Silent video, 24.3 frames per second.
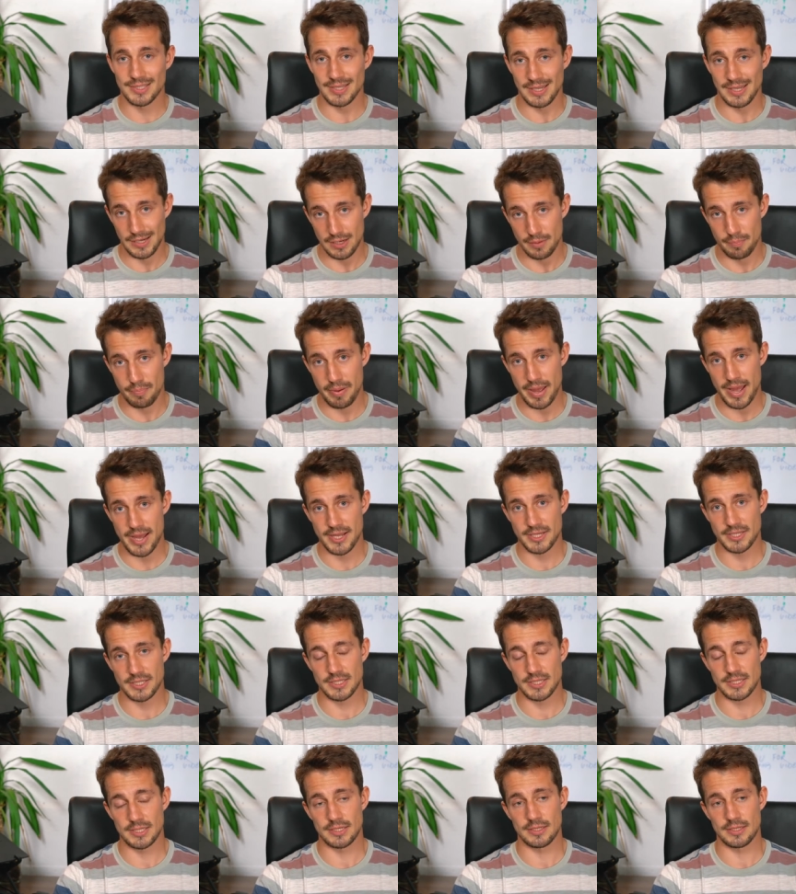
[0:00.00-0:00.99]
in the
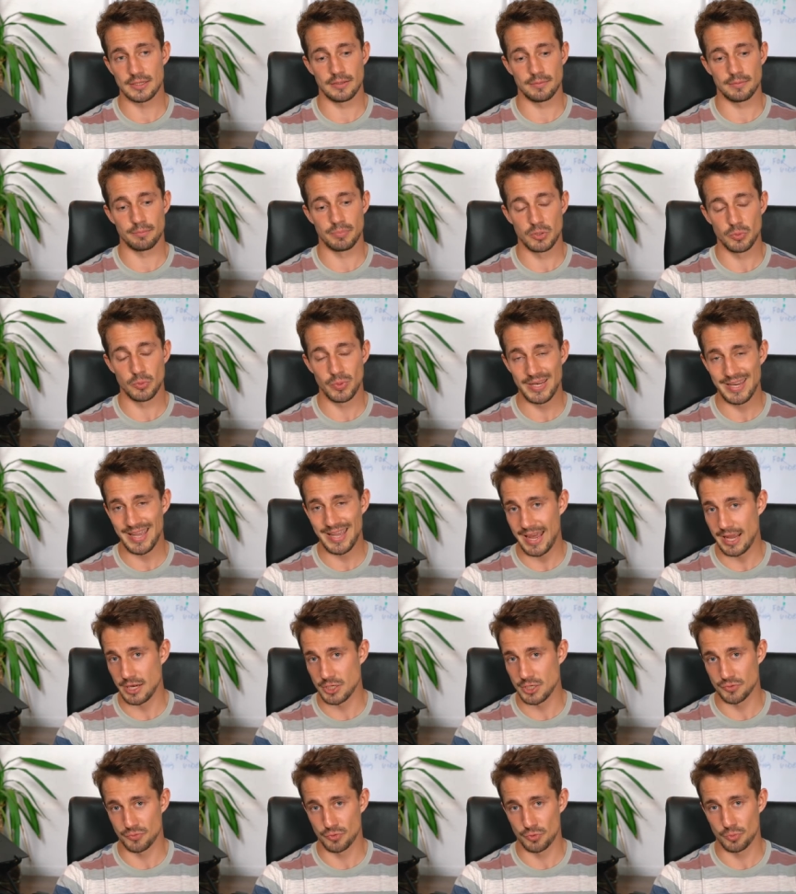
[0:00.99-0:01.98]
past between the
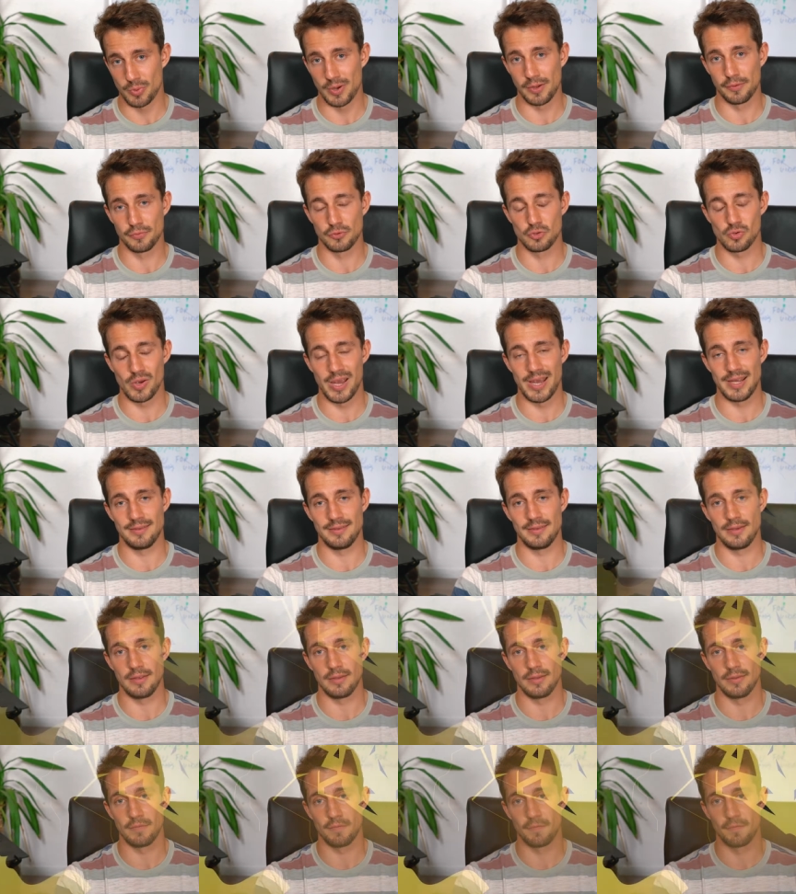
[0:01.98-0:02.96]
age of twelve to eighteen